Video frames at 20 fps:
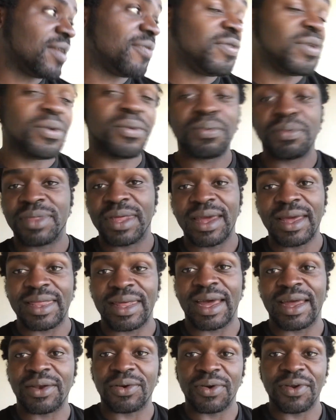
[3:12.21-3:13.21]
if you think
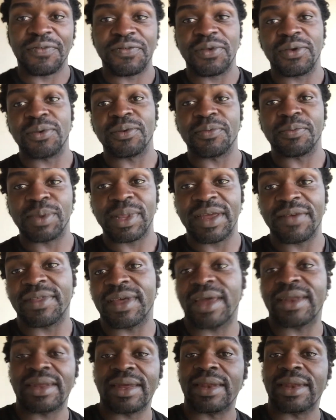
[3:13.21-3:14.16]
that or if you believe that.